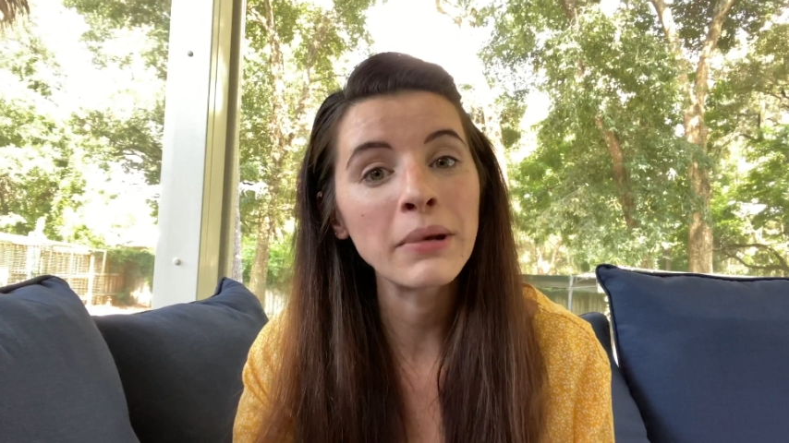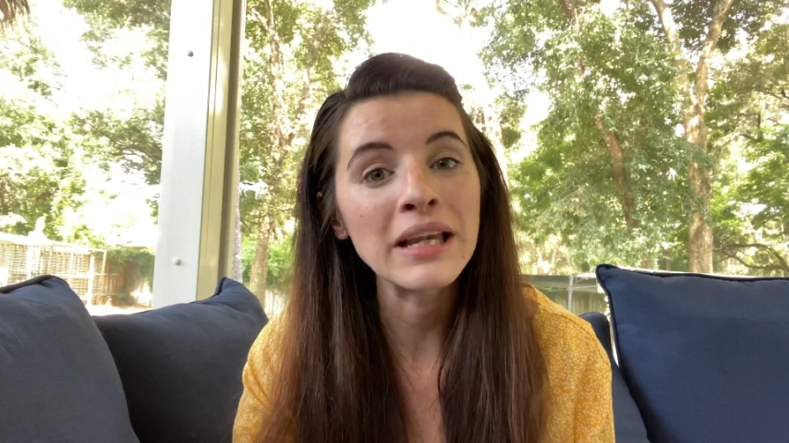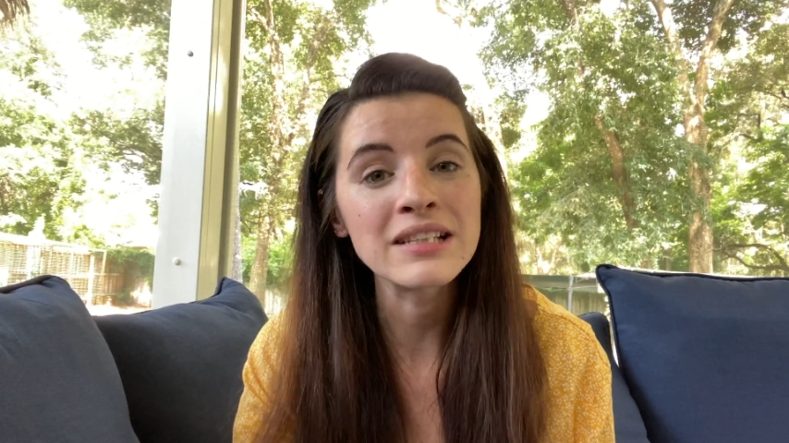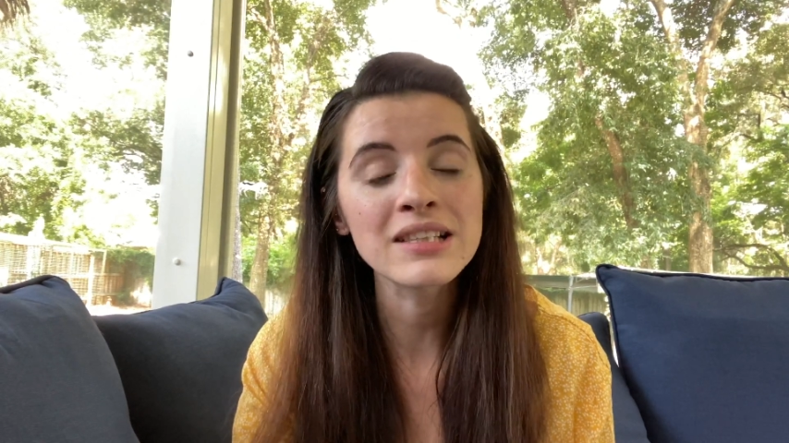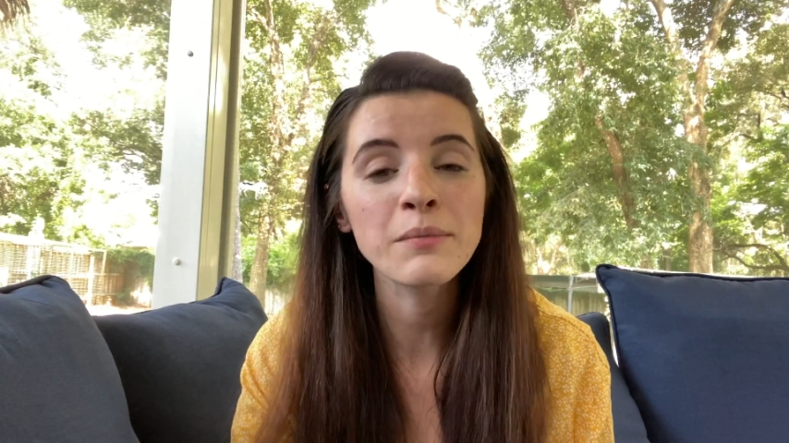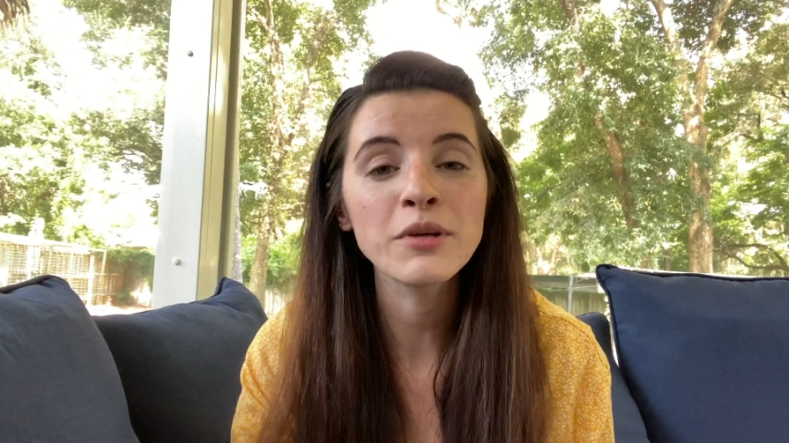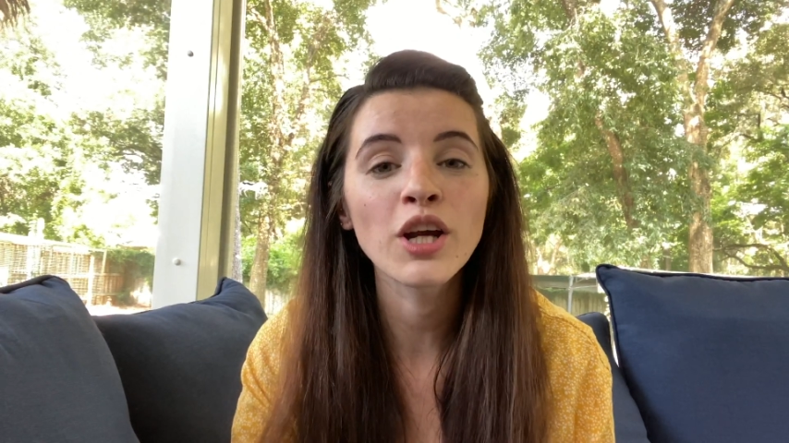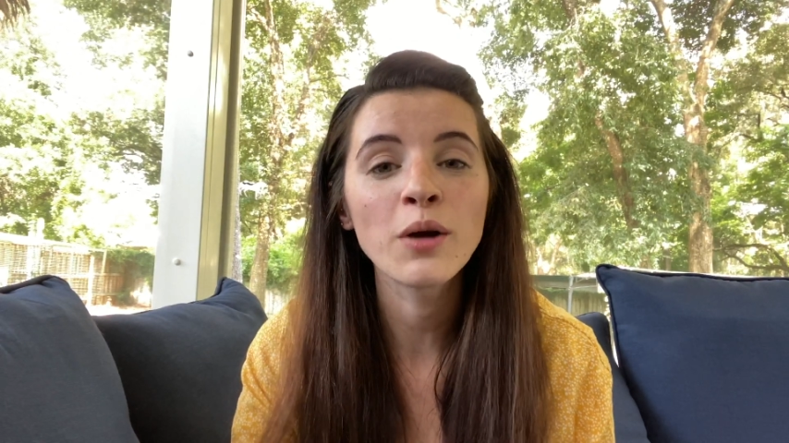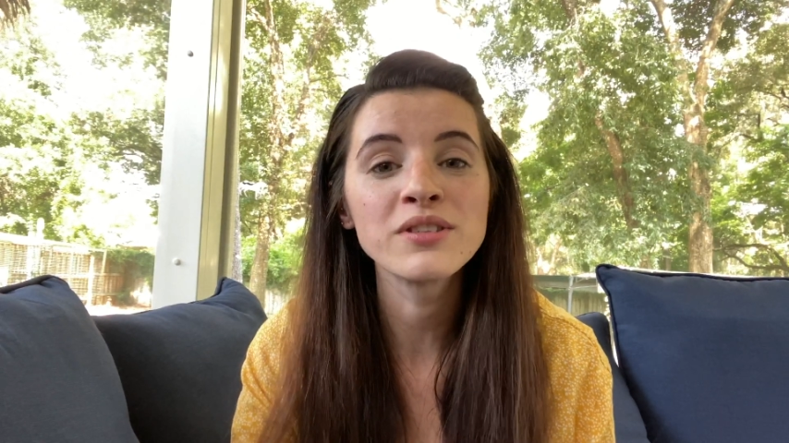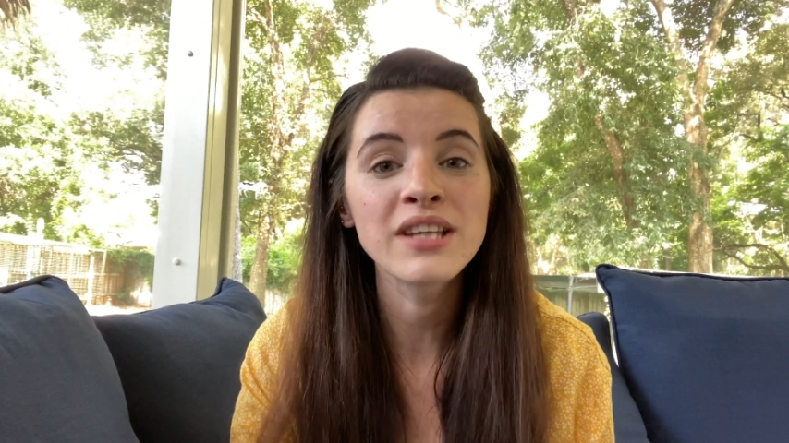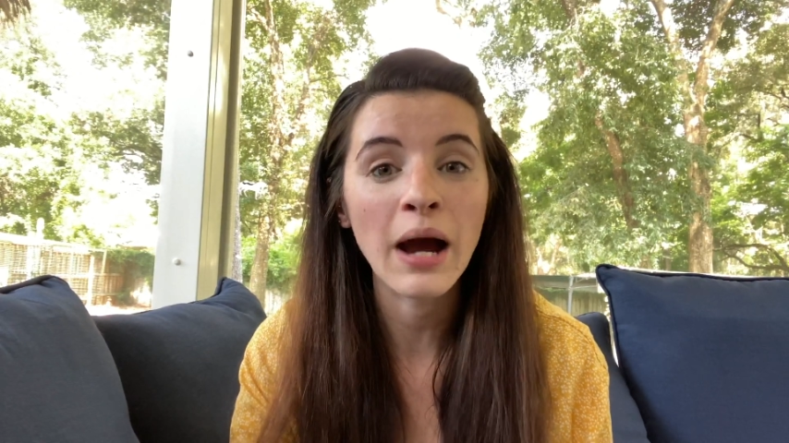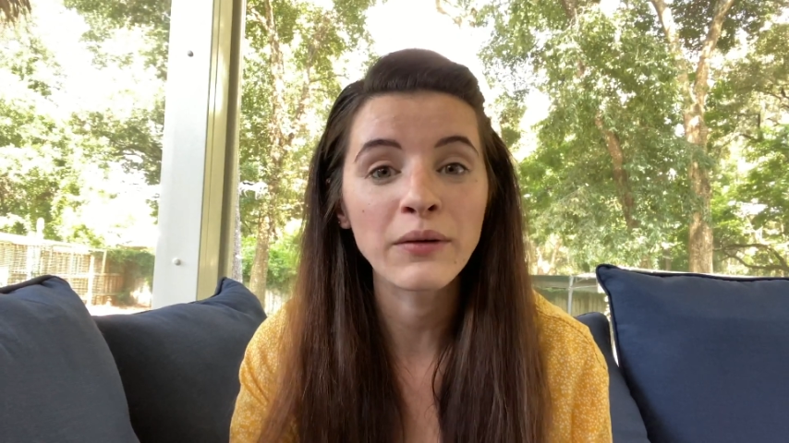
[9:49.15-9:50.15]
please let me know
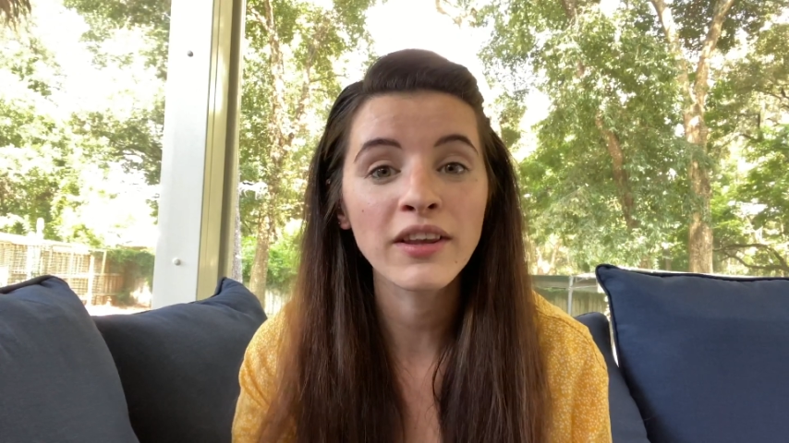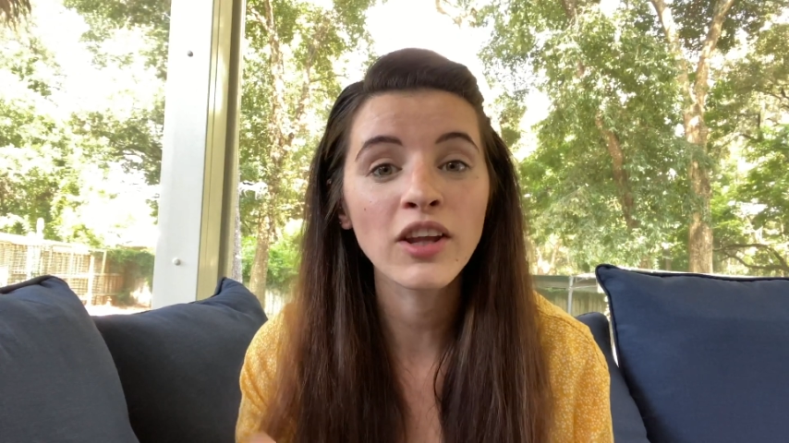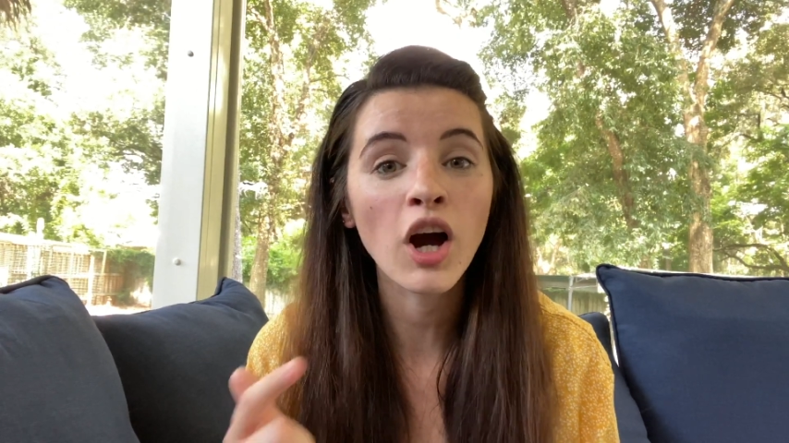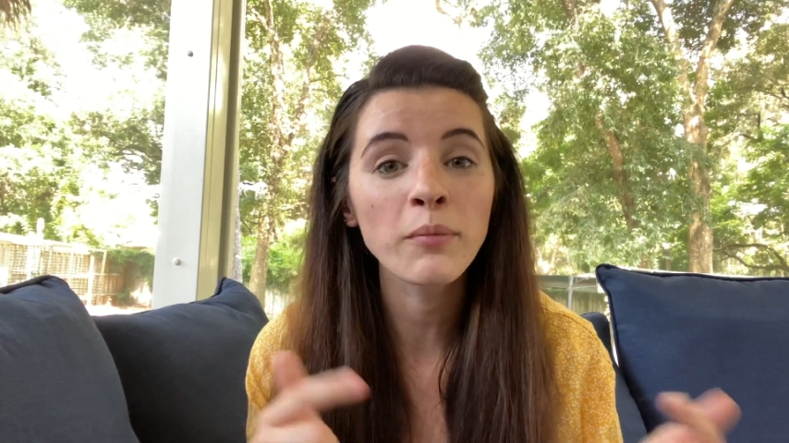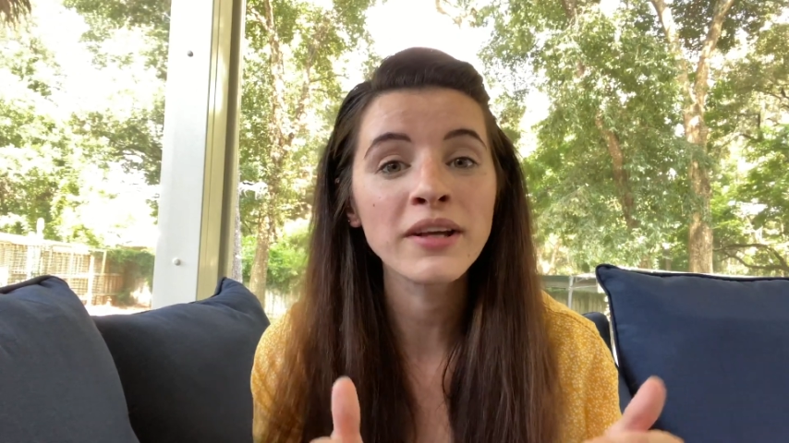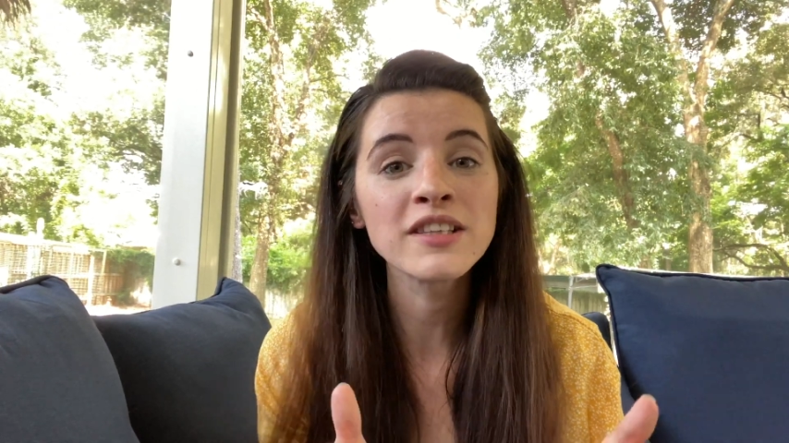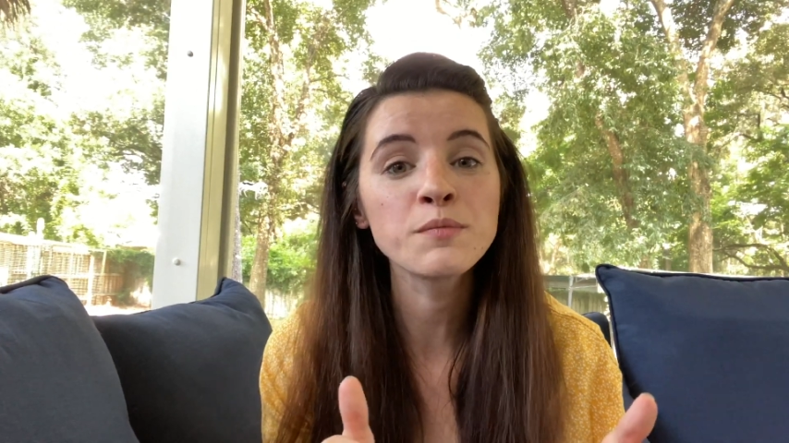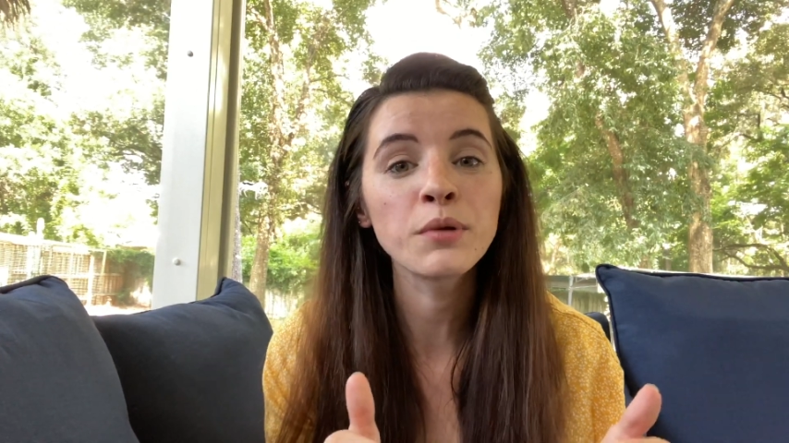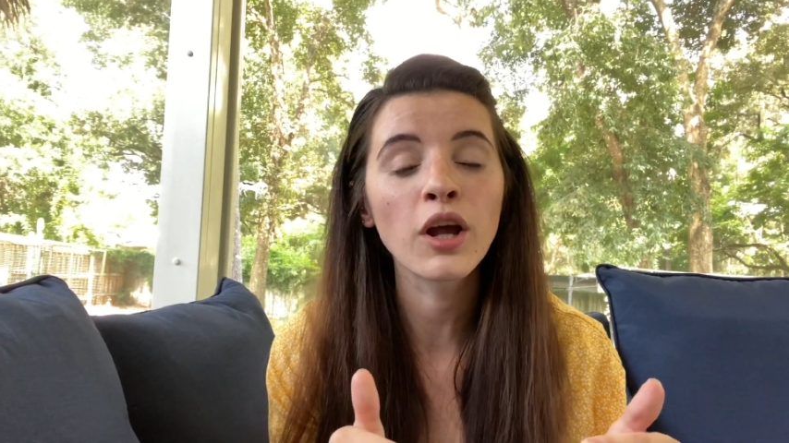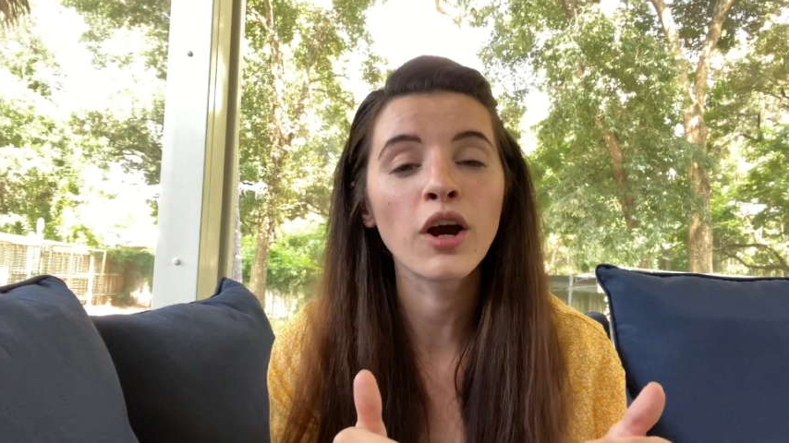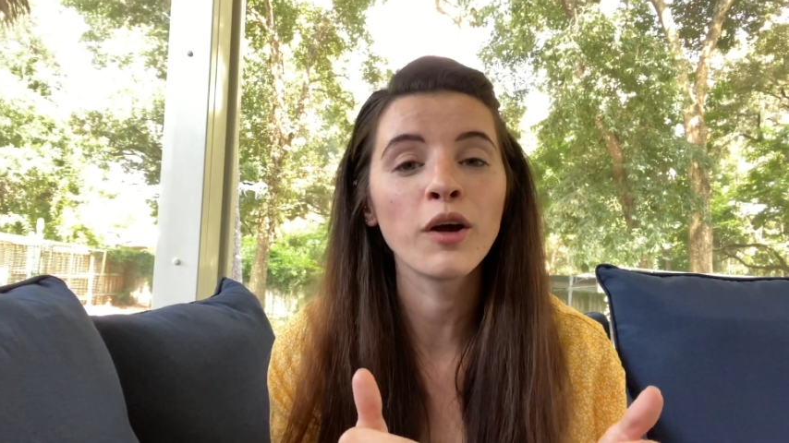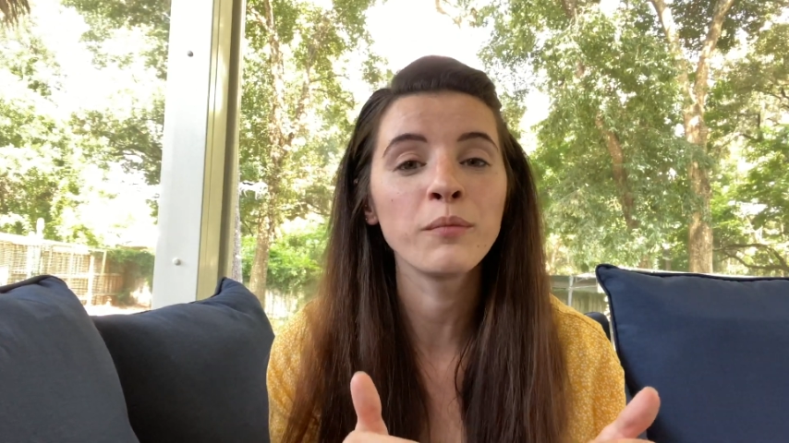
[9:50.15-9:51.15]
down in the comments
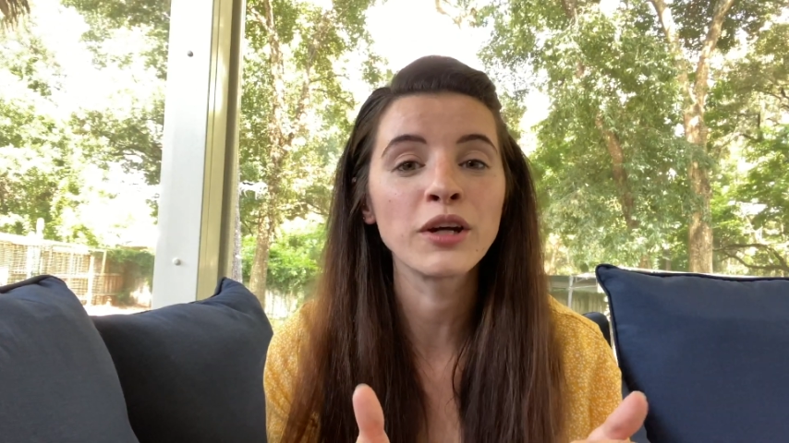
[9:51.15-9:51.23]
below,